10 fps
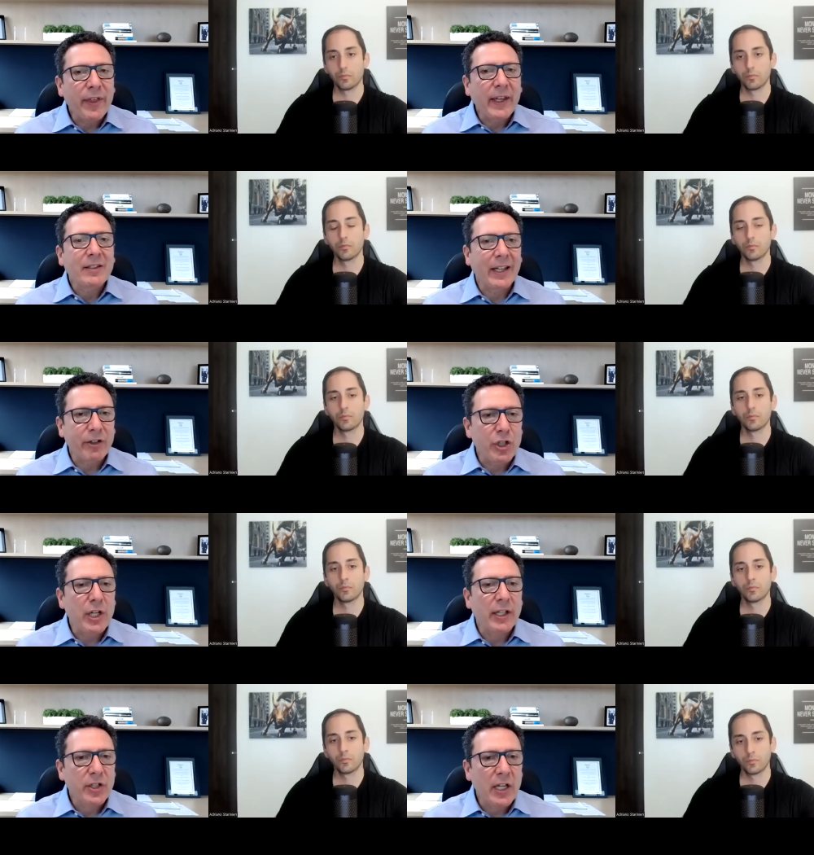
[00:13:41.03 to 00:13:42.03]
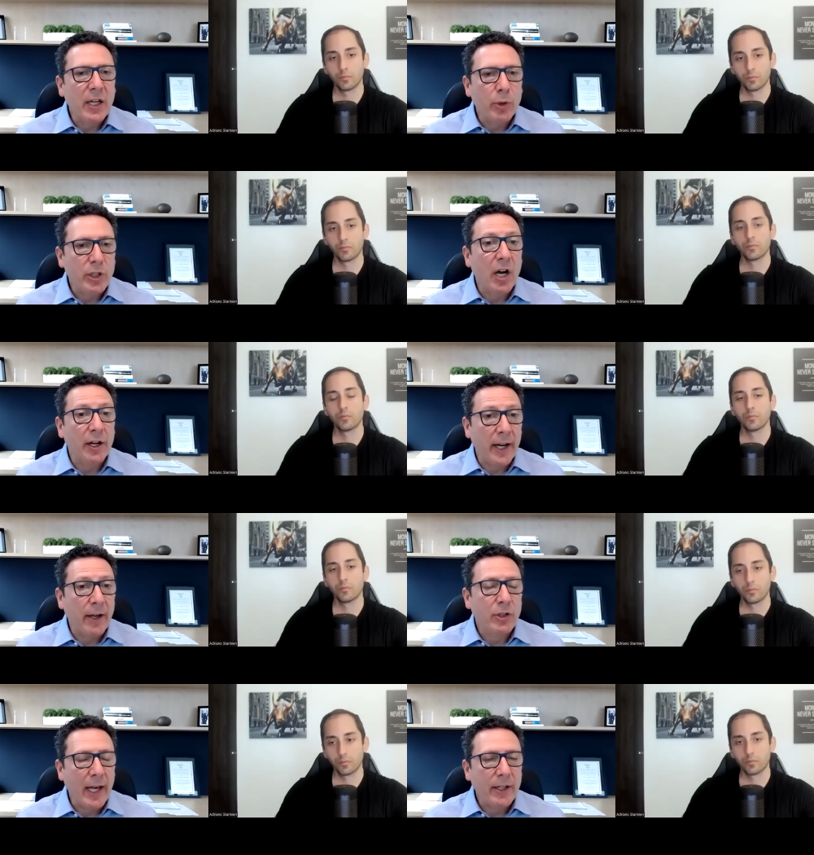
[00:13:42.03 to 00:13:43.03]
Speaker 1: things like the GST, which got
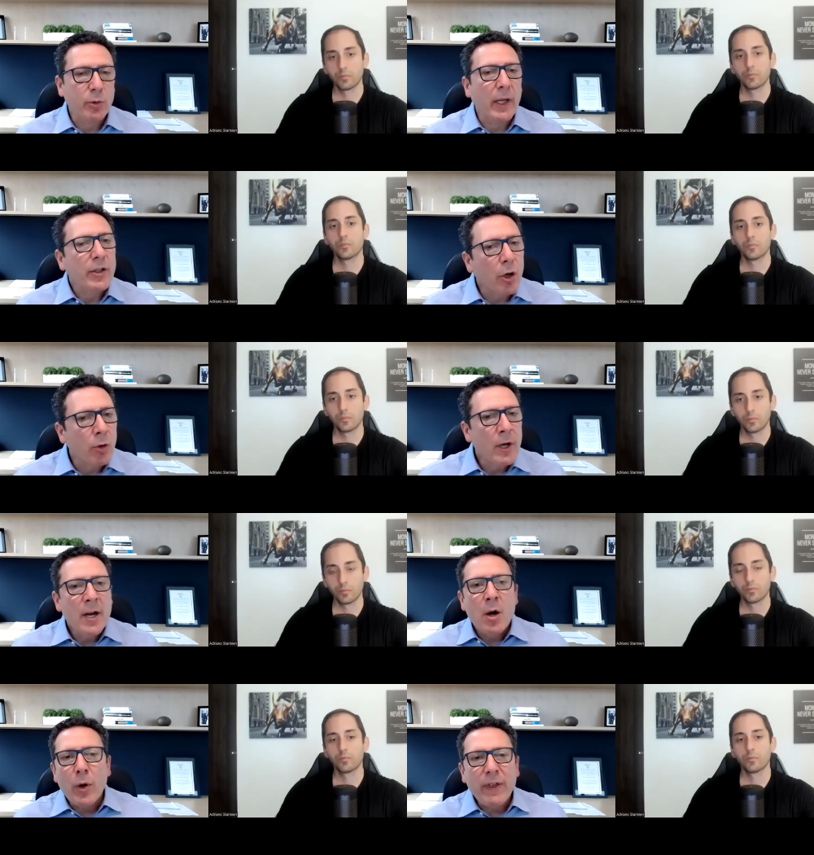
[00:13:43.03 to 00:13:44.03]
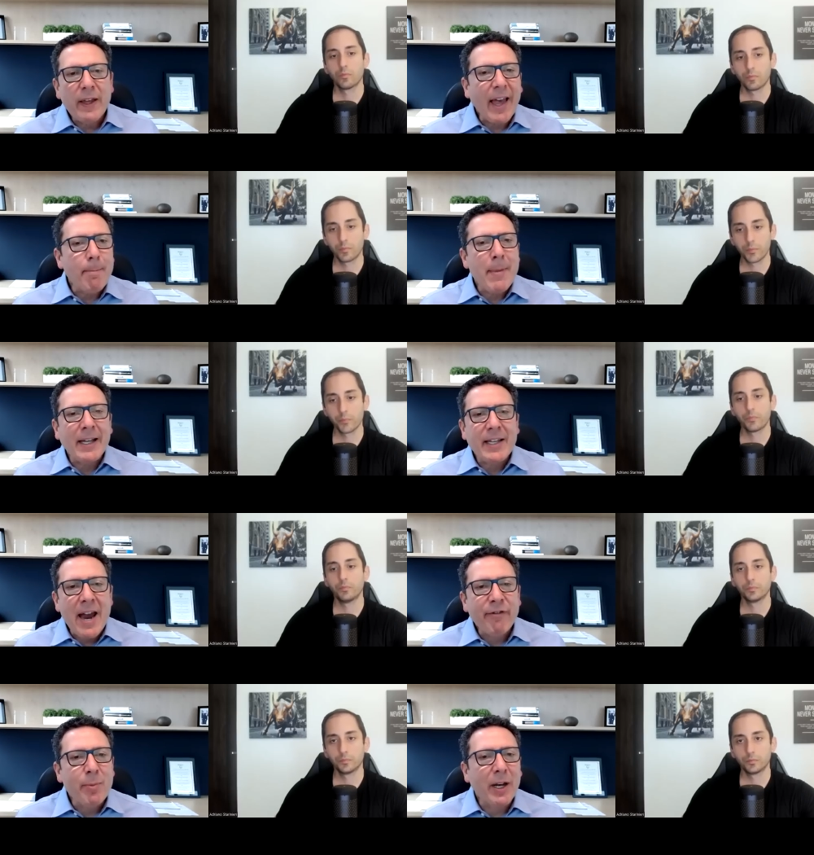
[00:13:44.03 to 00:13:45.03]
announced last week. So we think that makes
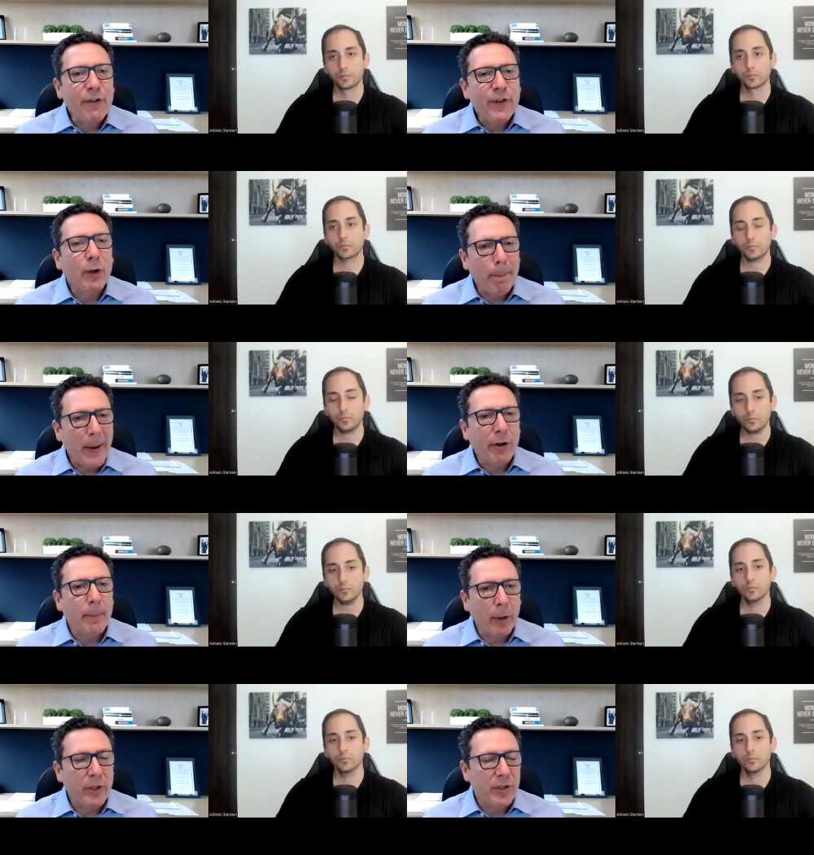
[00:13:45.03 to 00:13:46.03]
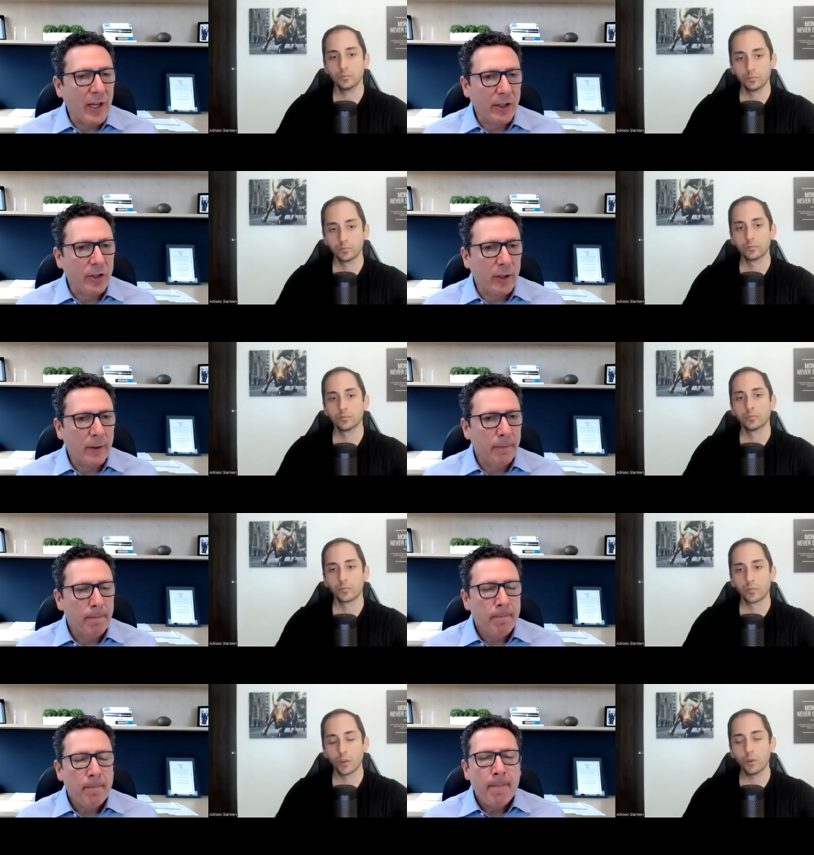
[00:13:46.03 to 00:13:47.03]
everybody feel better about the sector.
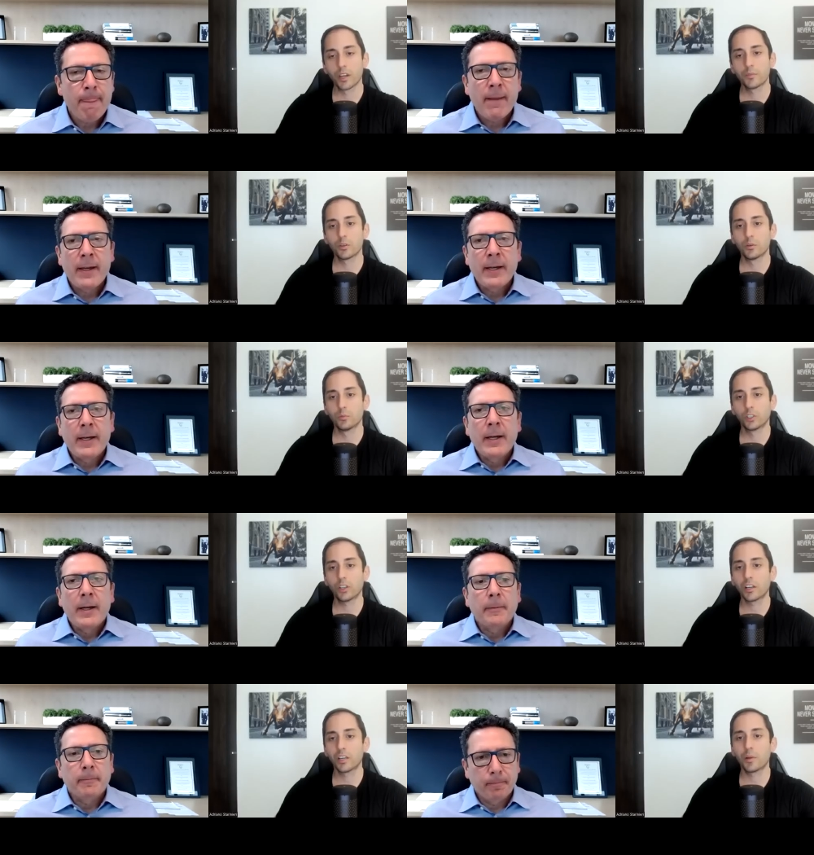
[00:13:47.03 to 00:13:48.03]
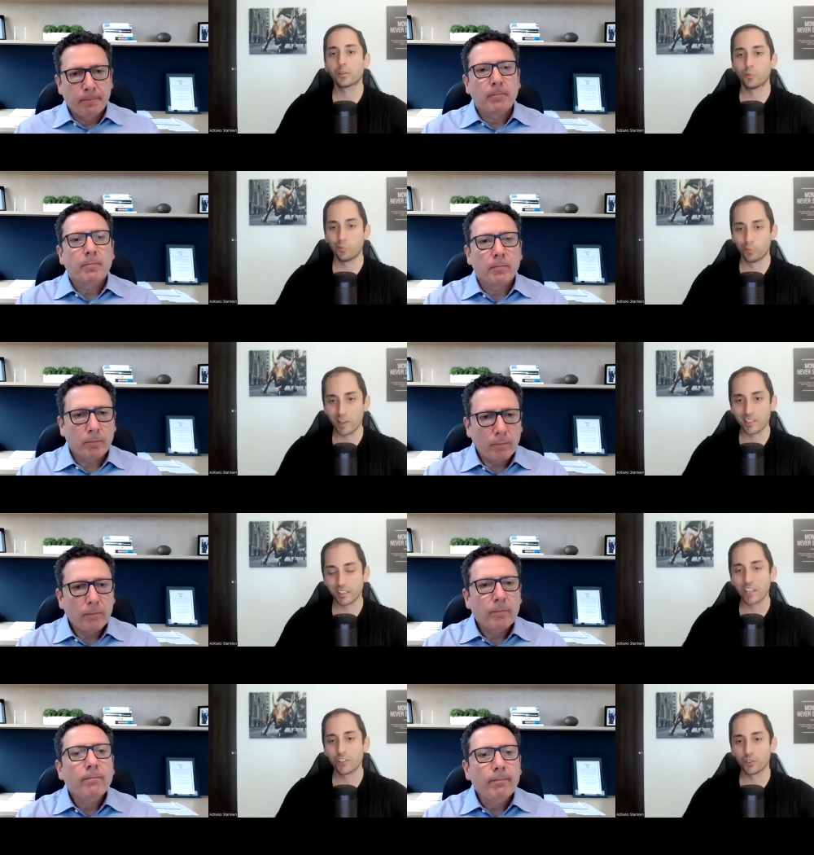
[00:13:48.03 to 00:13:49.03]
Speaker 2: Okay, so we're talking about
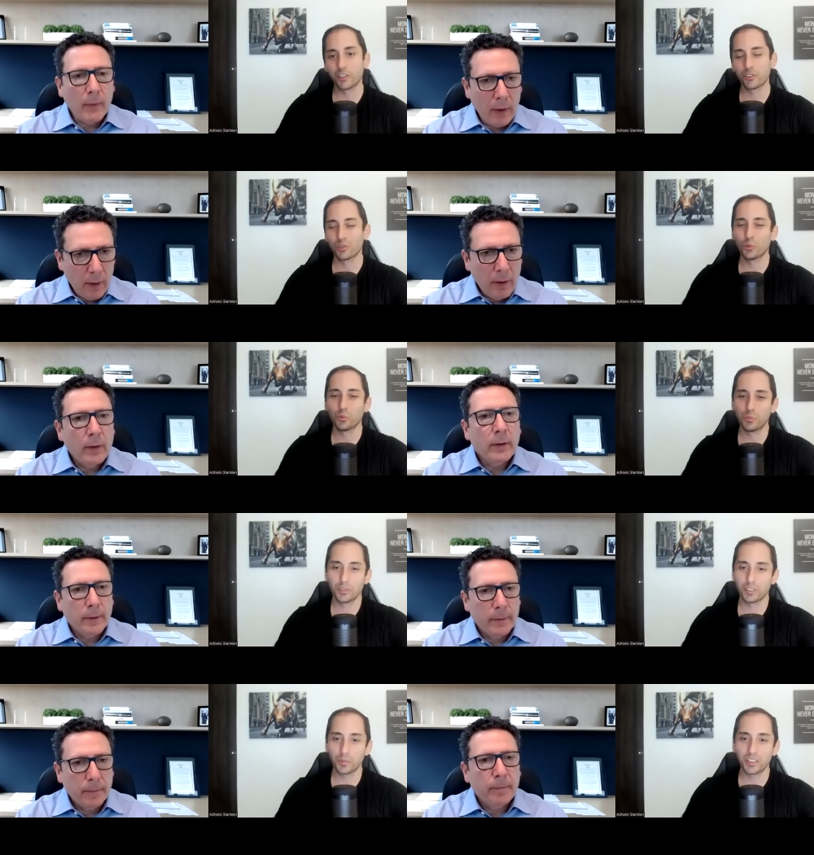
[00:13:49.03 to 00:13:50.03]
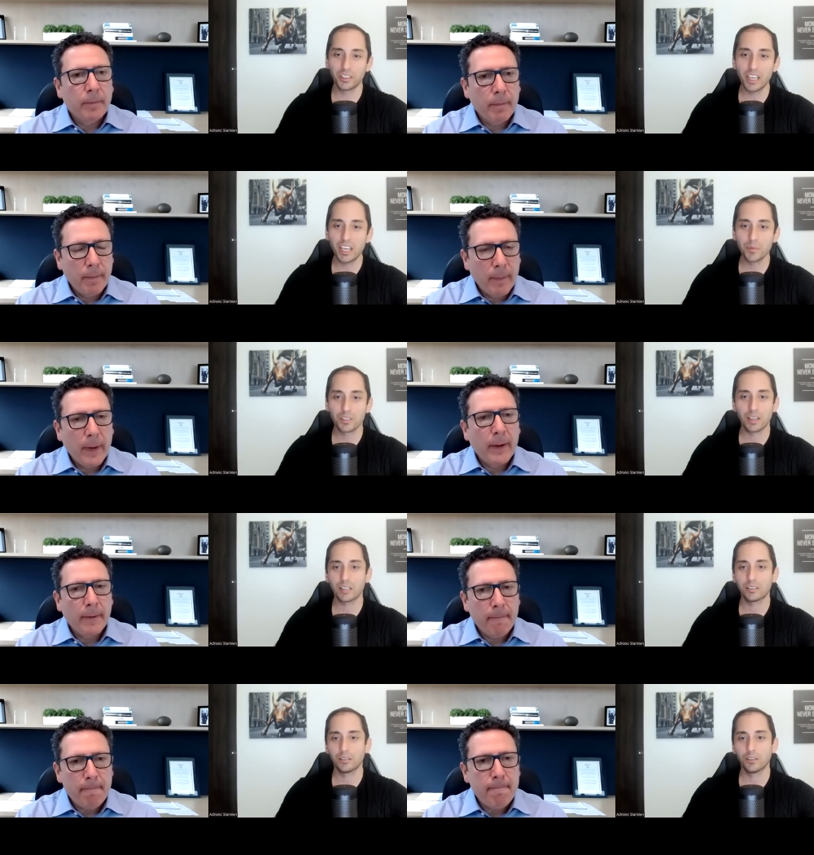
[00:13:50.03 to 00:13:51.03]
residential here. So some of the names
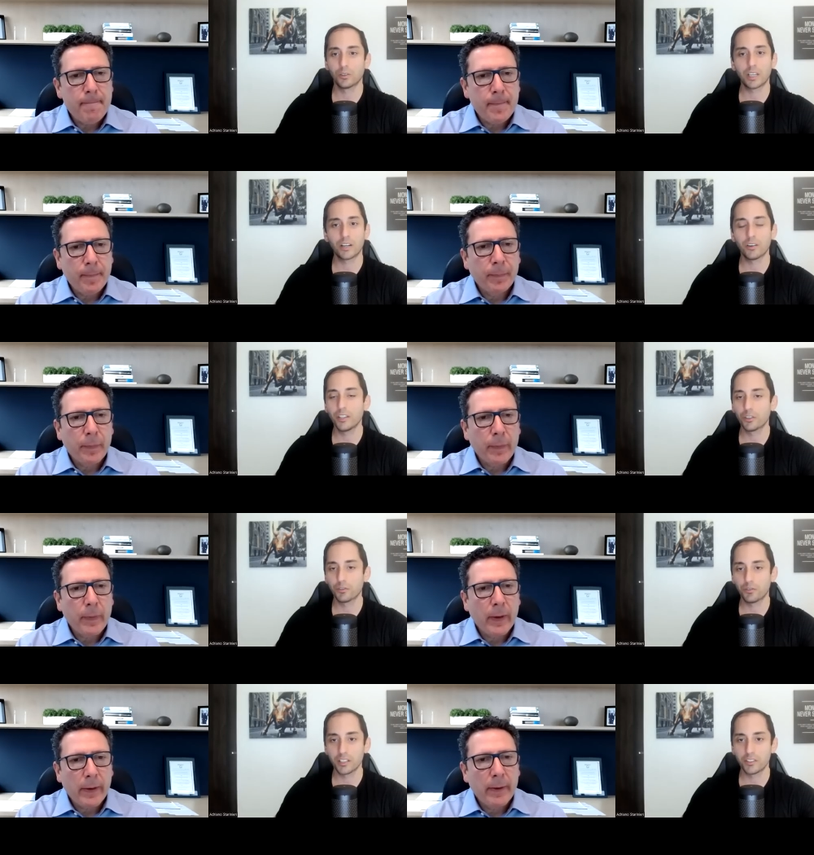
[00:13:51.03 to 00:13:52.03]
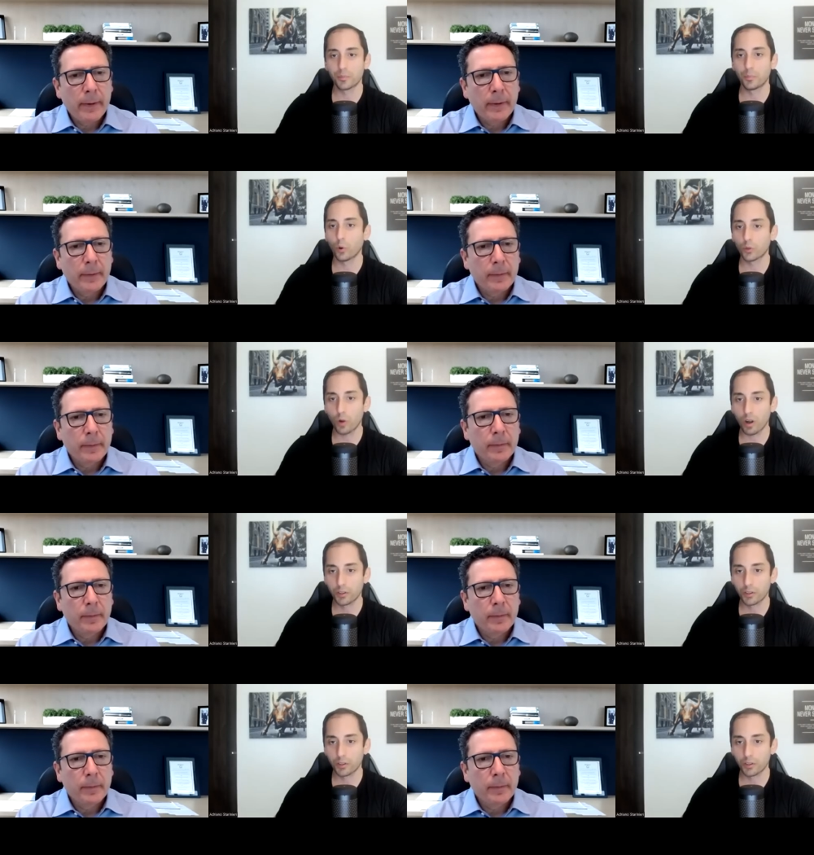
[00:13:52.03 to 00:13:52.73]
that you know that are in your funds, your Boardwalk